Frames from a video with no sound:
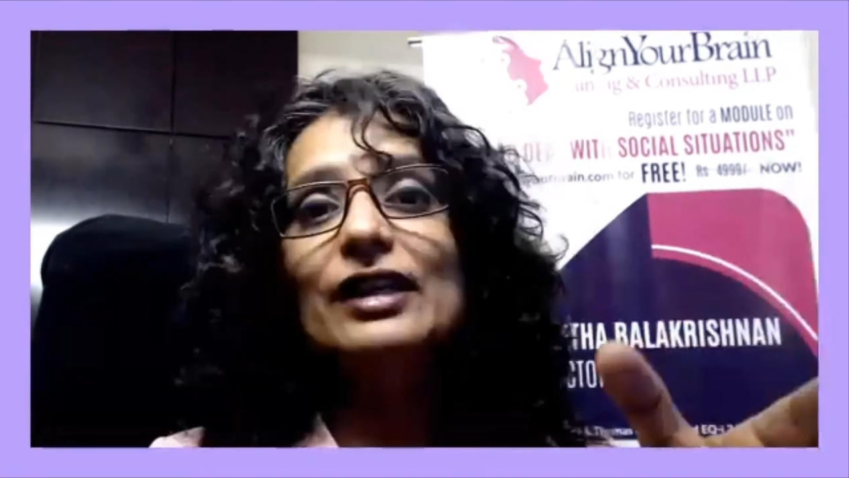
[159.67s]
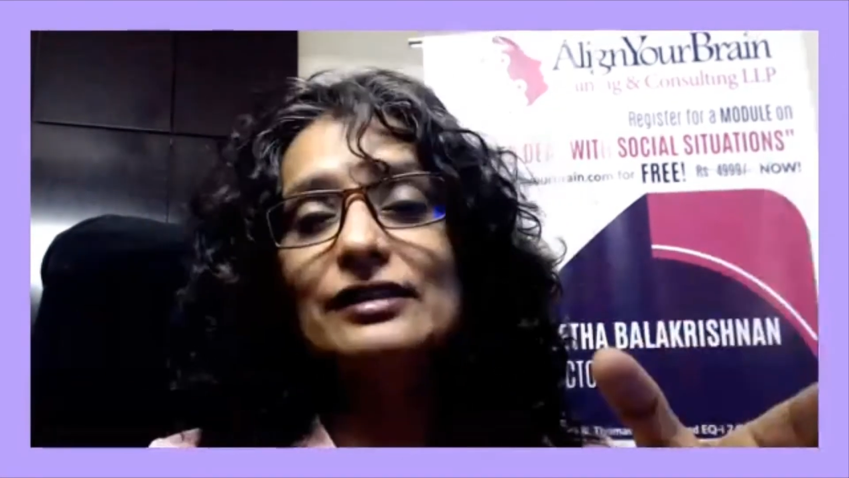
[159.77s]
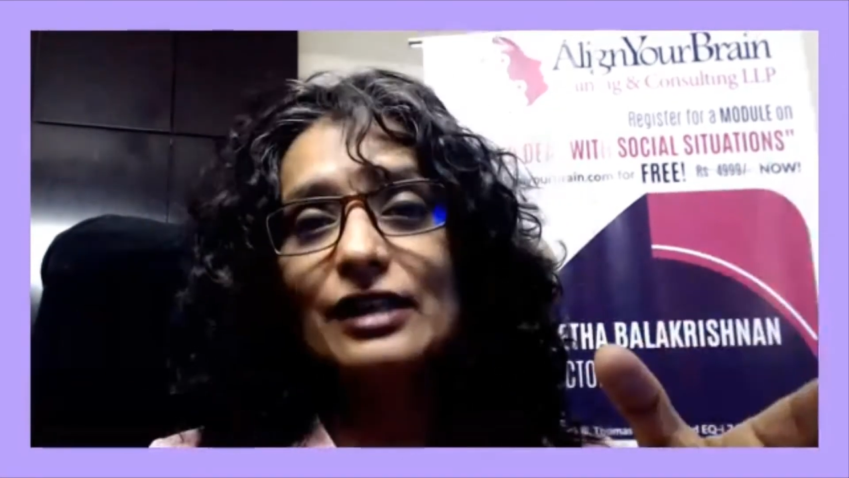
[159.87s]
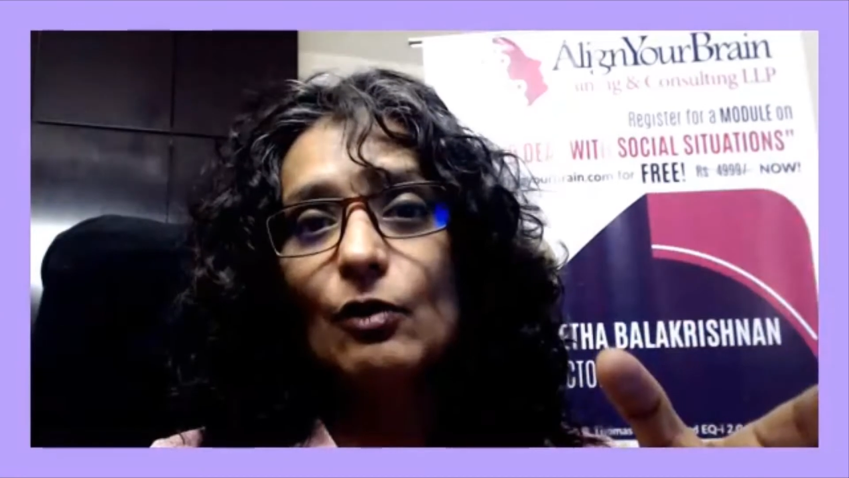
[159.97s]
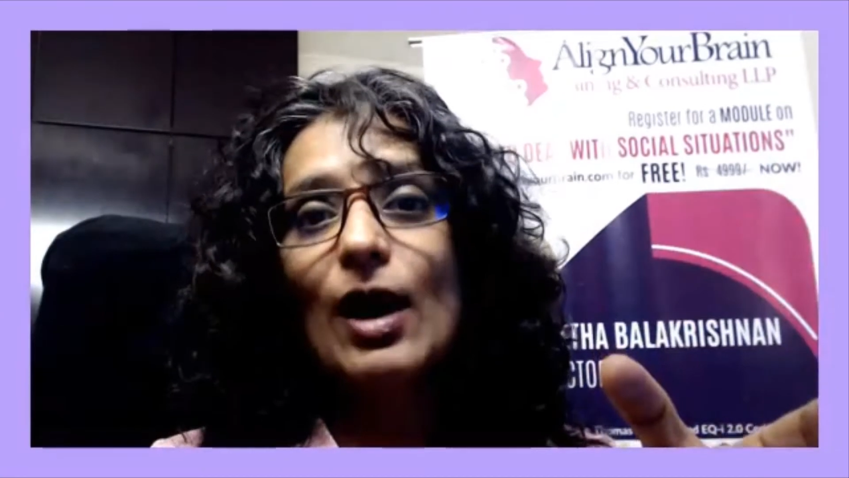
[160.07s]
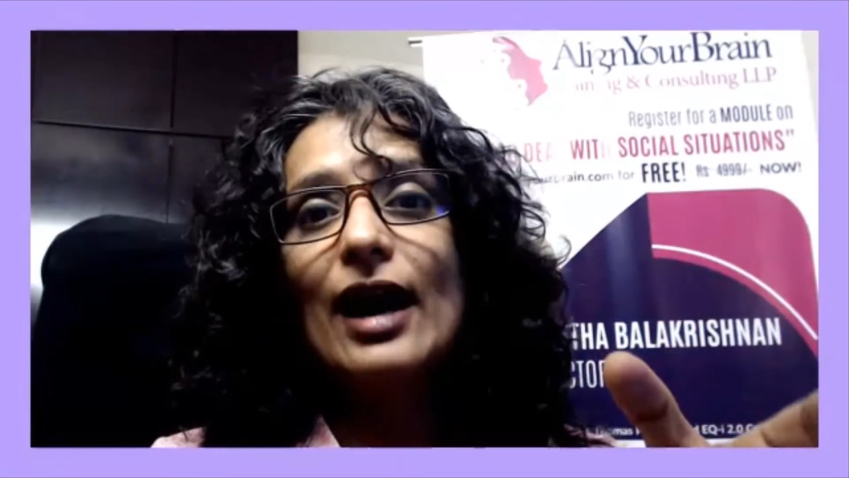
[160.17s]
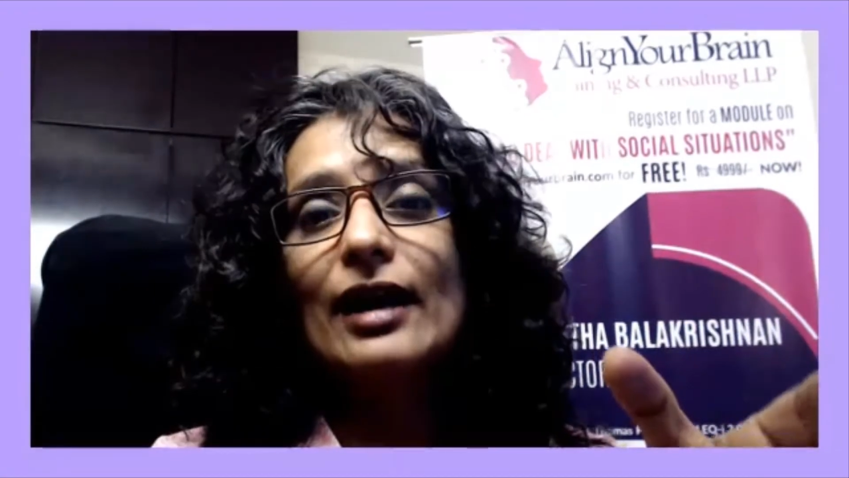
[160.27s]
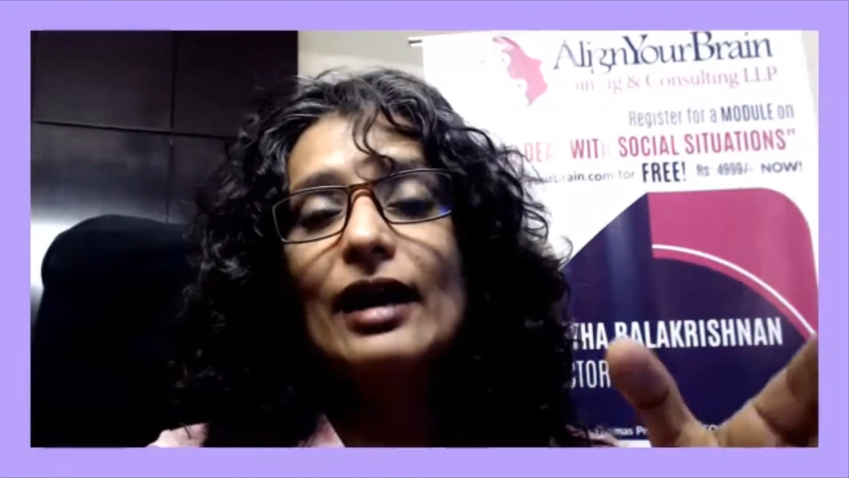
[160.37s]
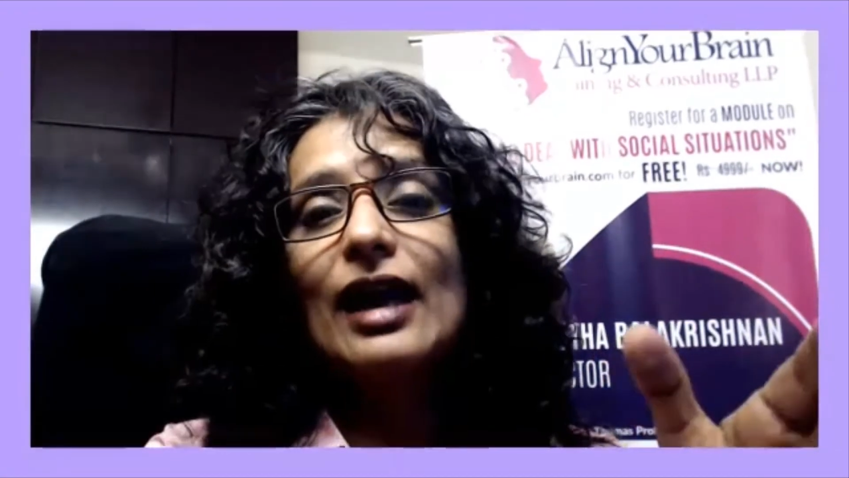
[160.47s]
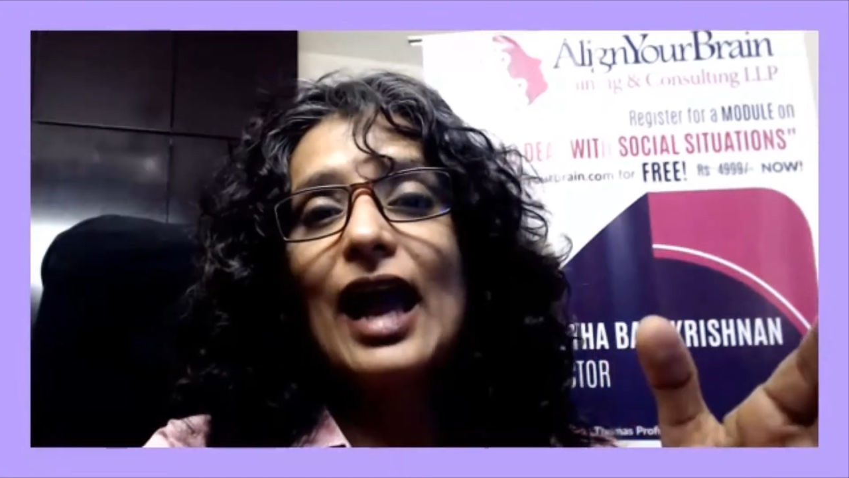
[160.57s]
is required
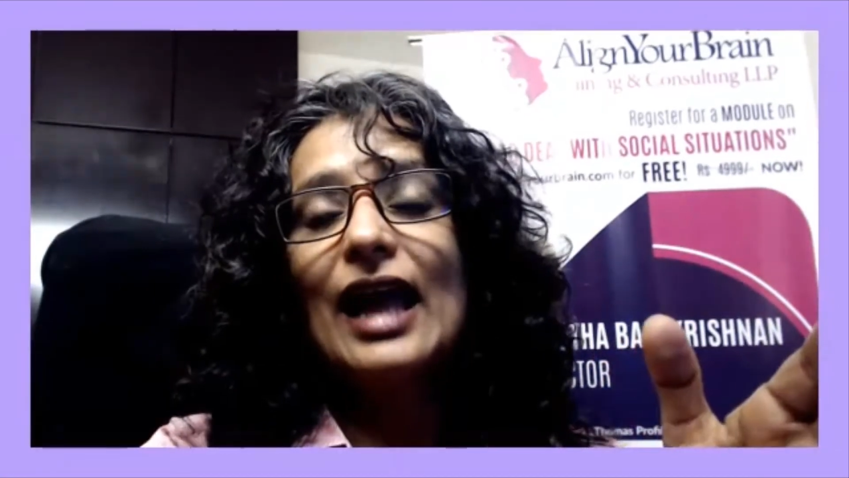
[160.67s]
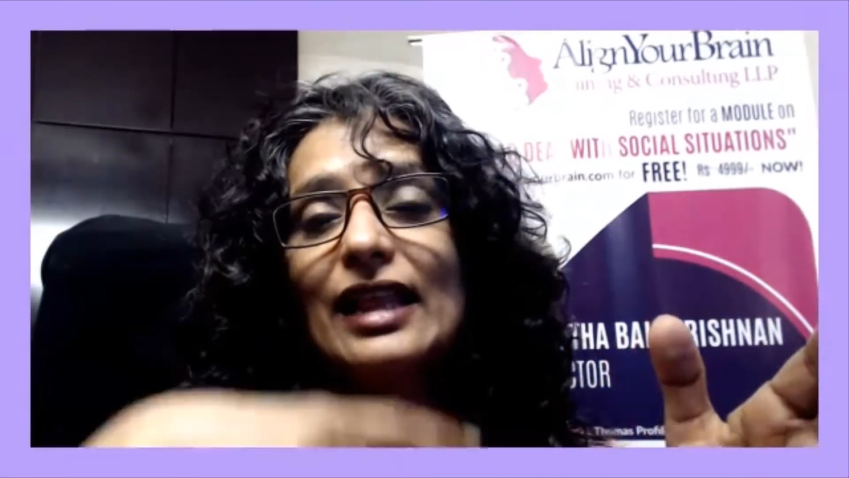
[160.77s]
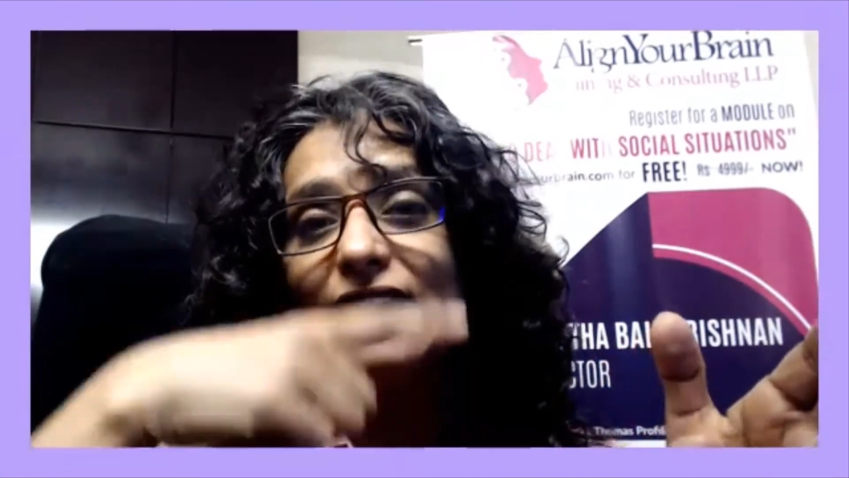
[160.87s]
and then